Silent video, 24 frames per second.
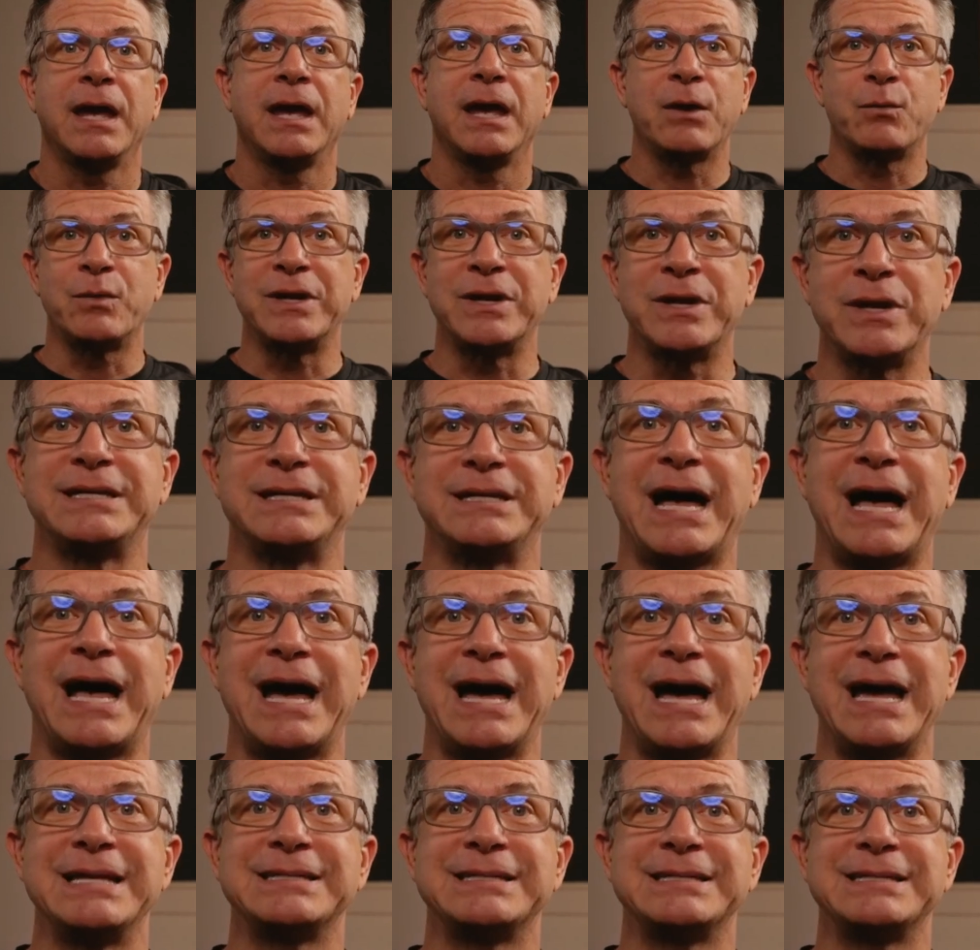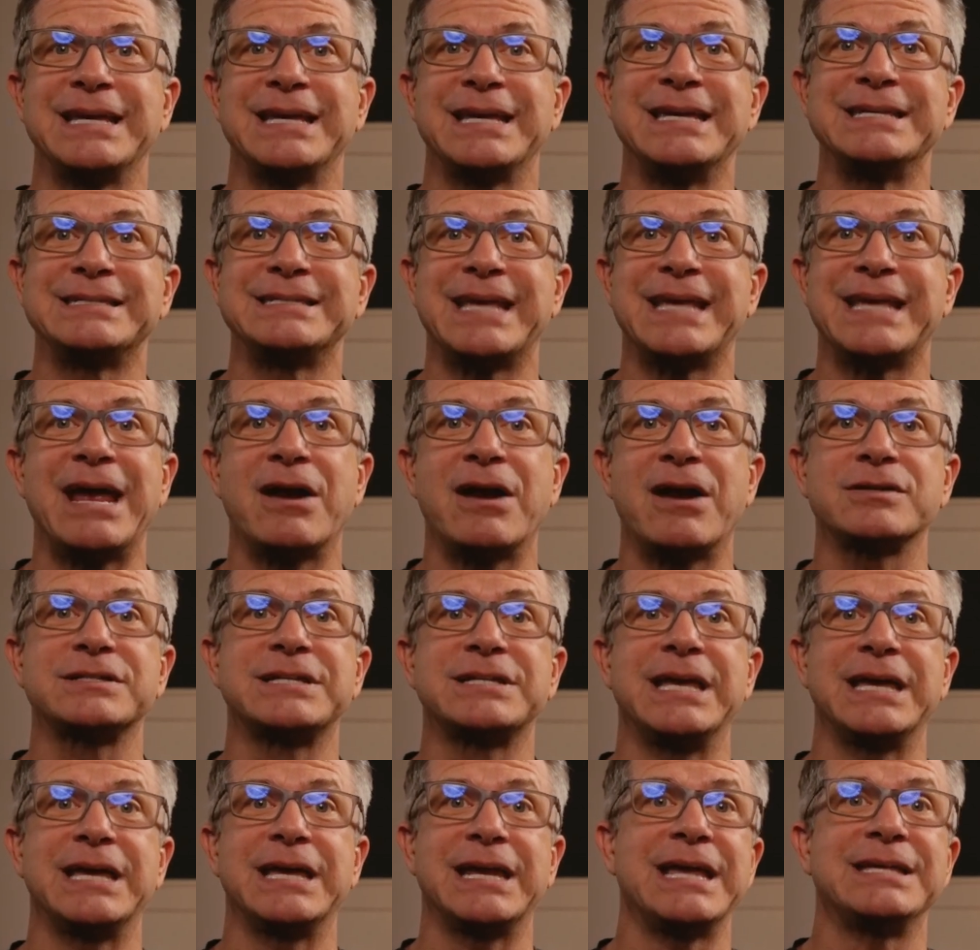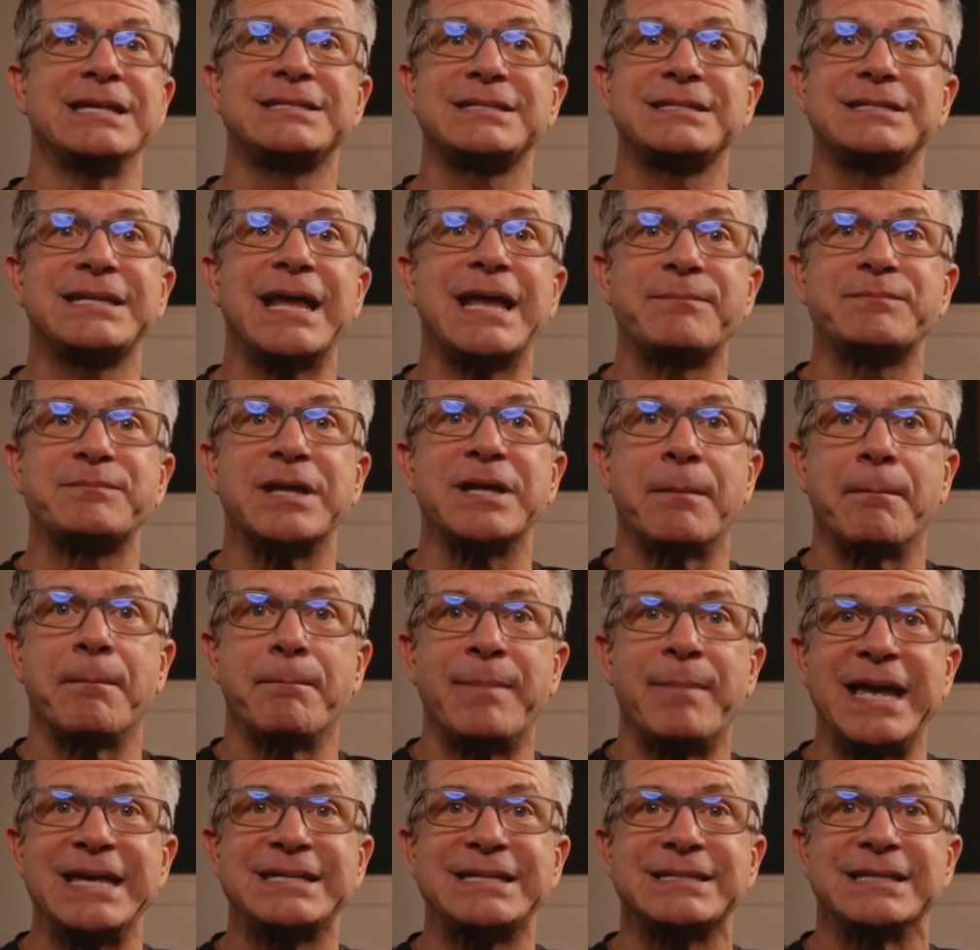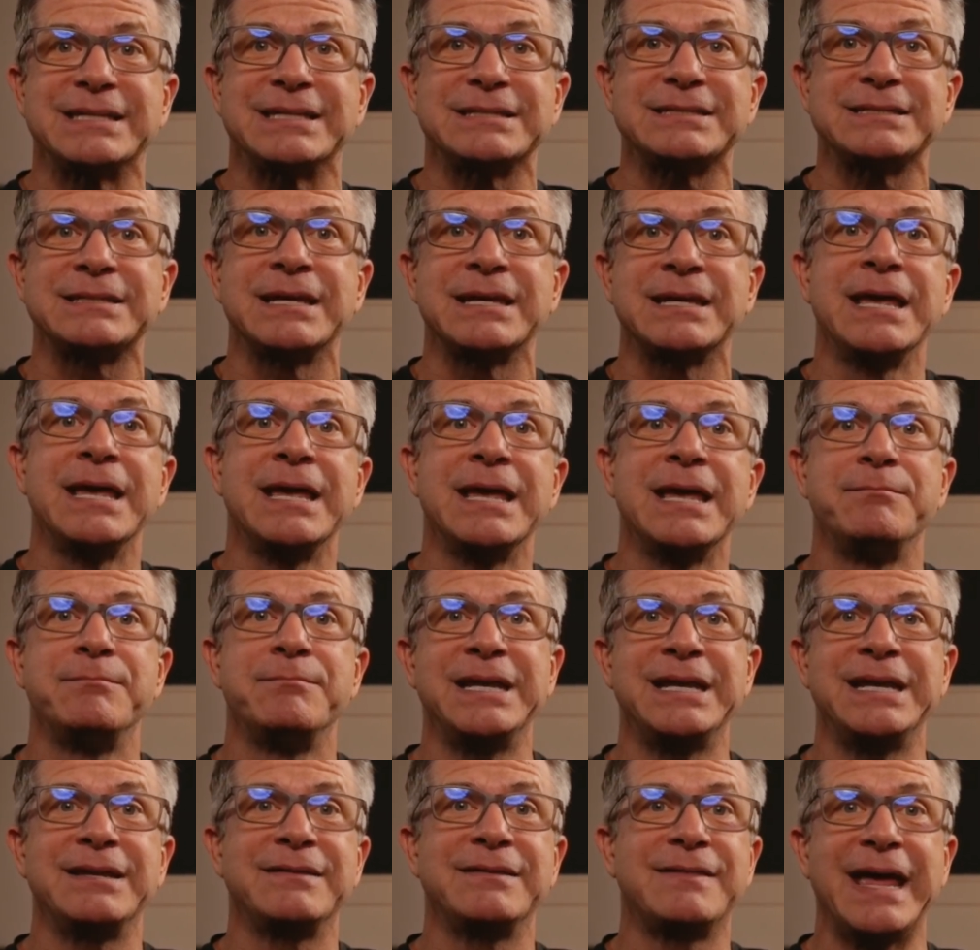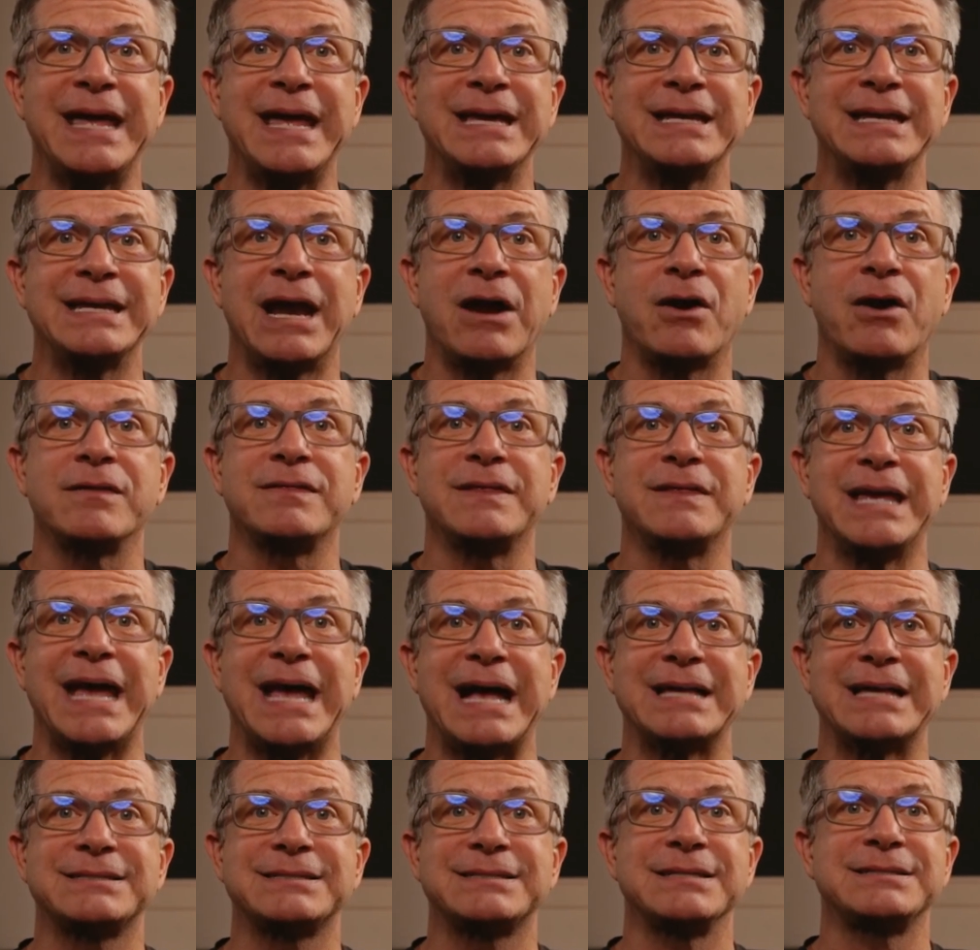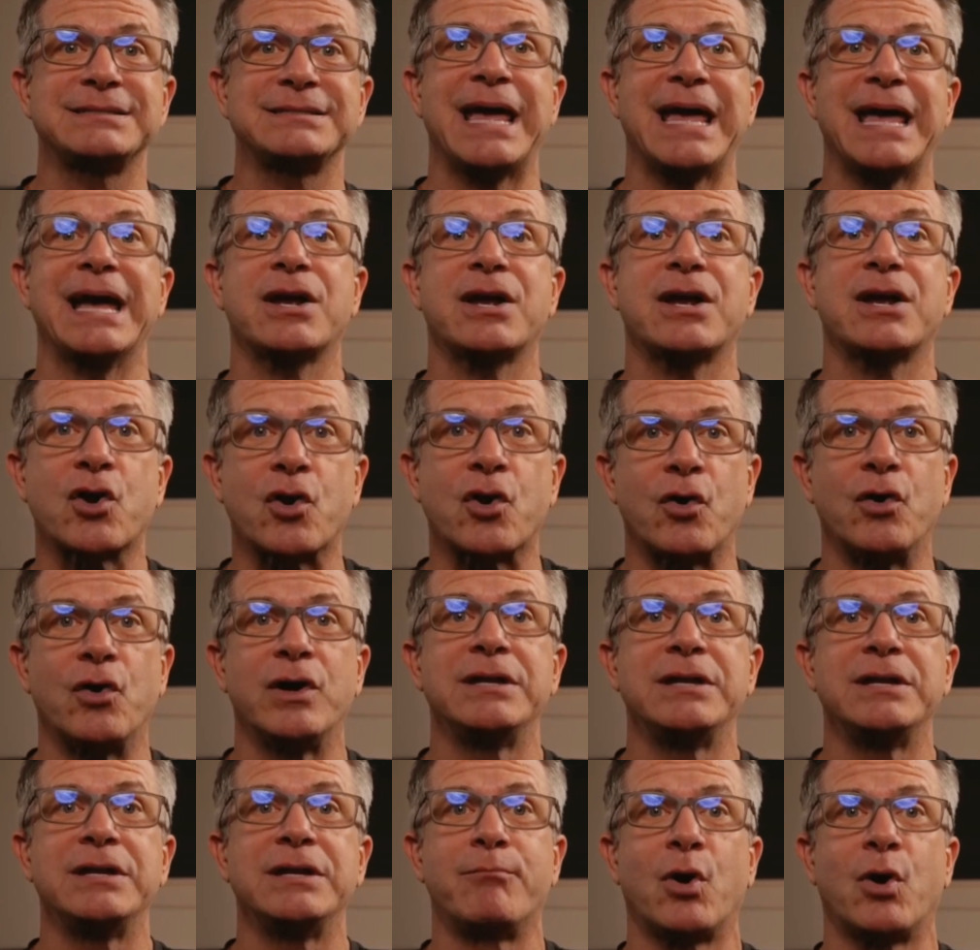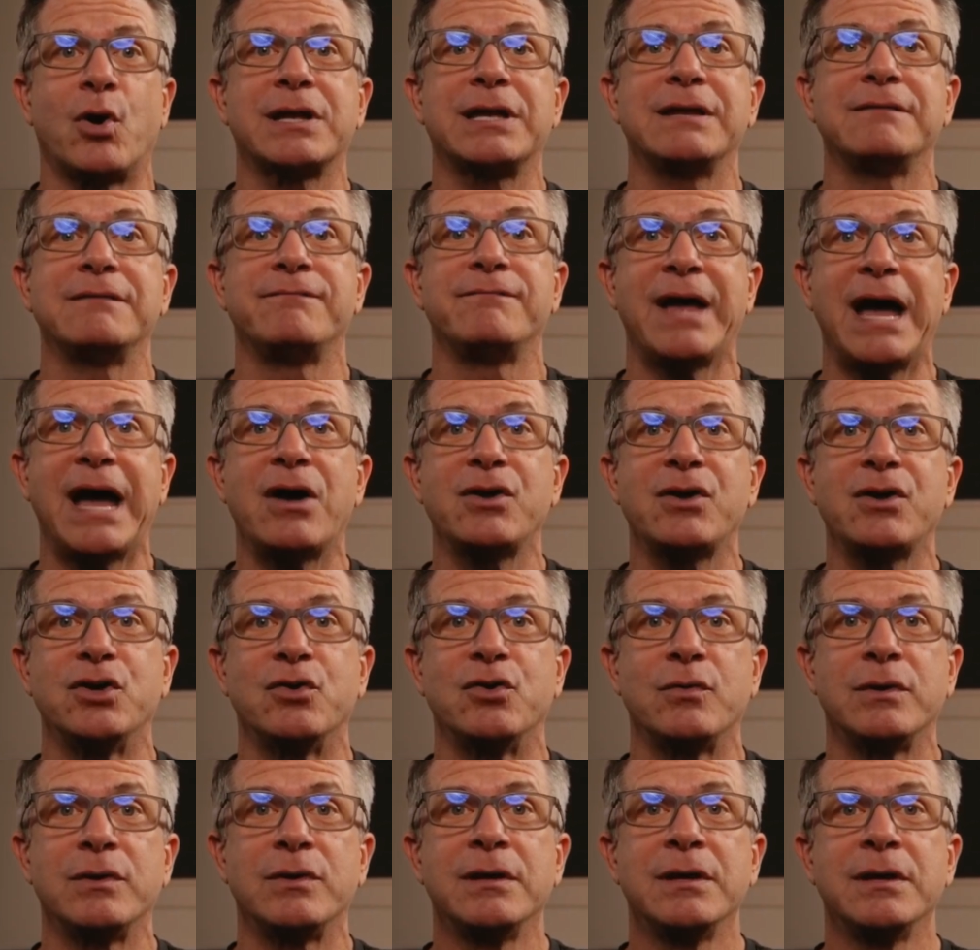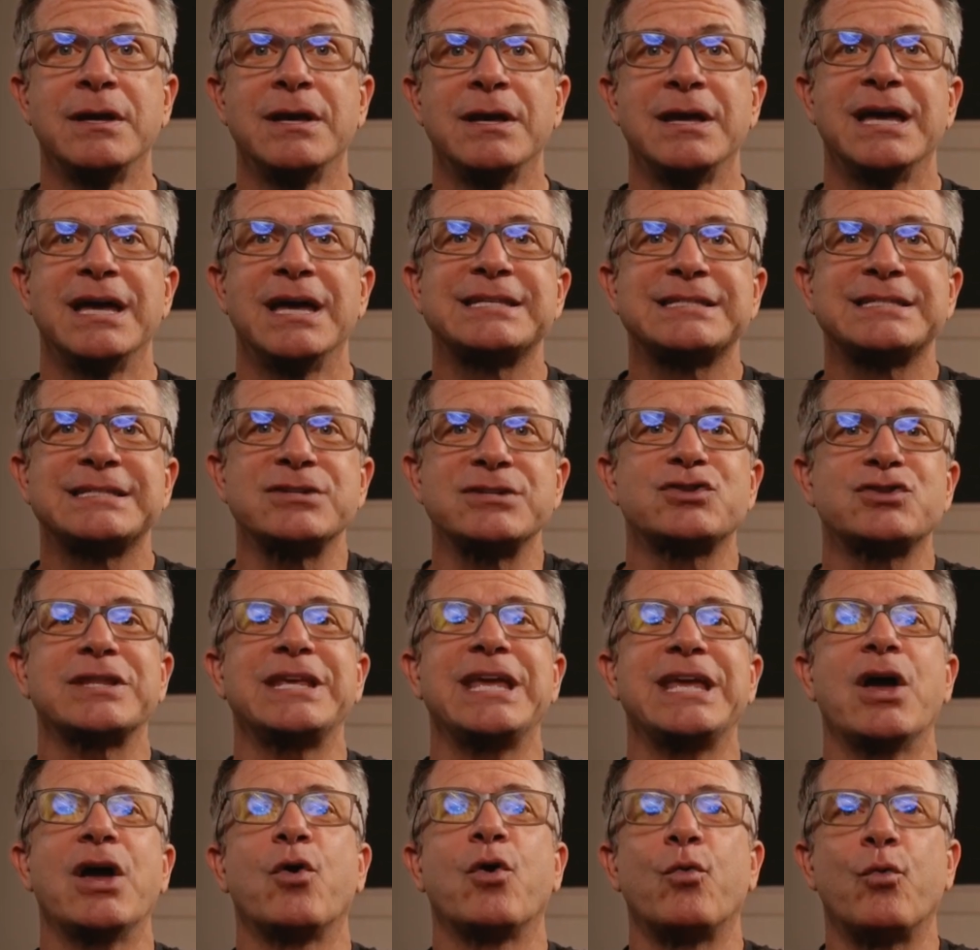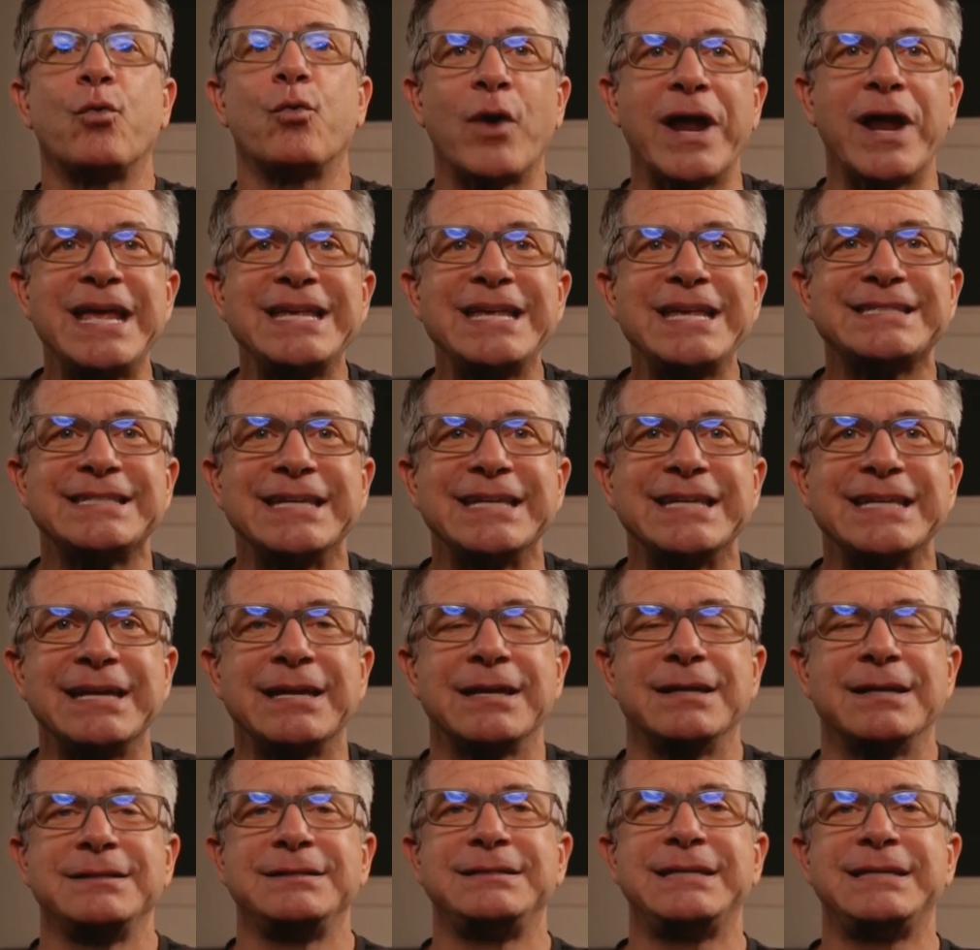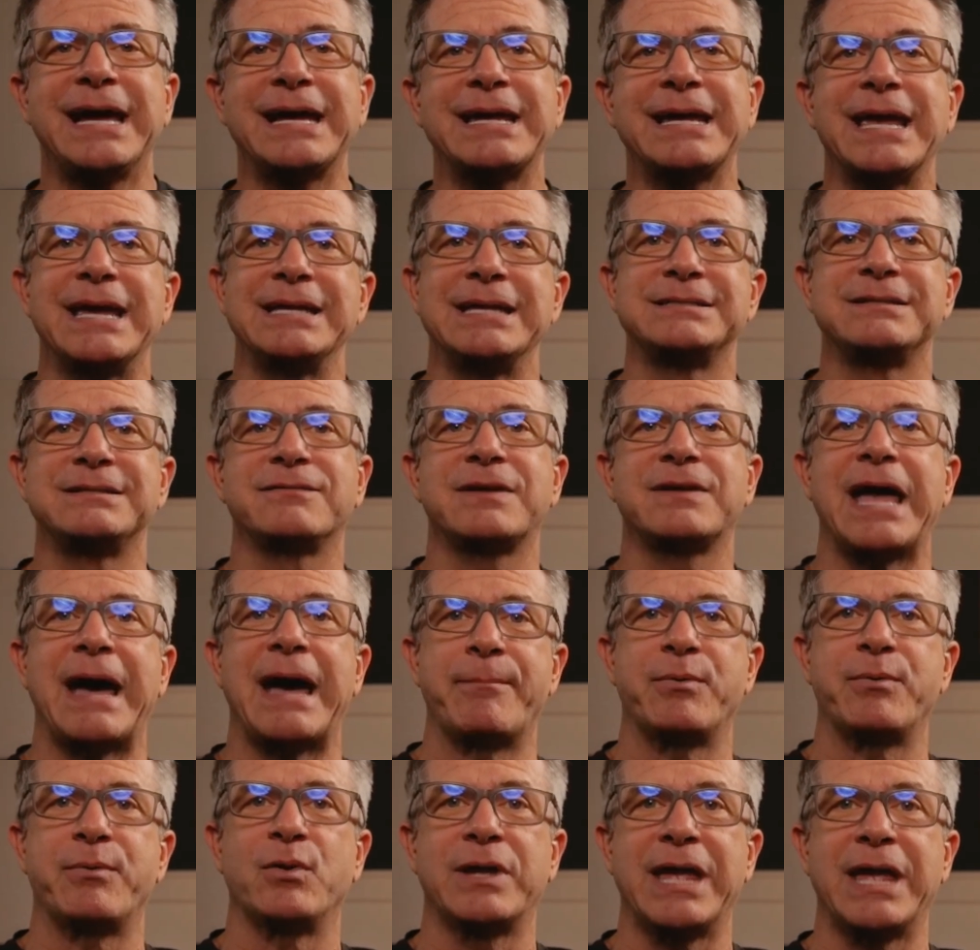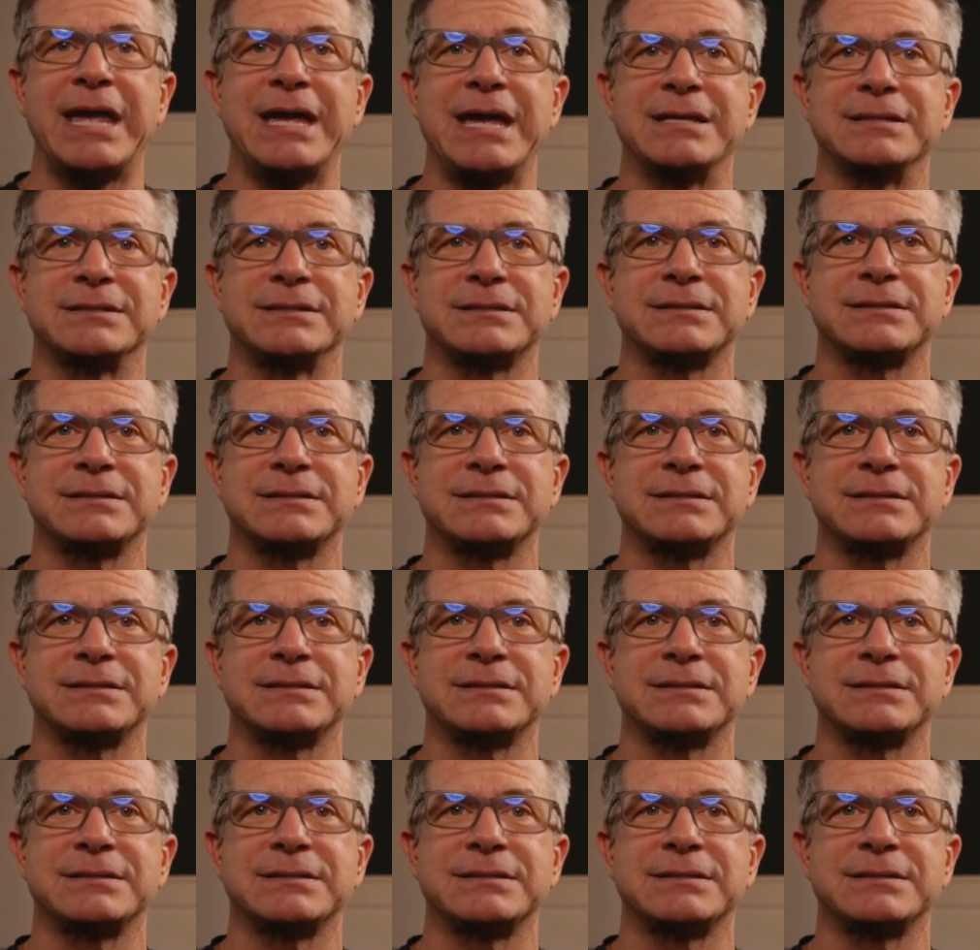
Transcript: And when he dies, his heirs get a stepped up basis, meaning they inherit the assets at current market value, essentially erasing decades of capital gains.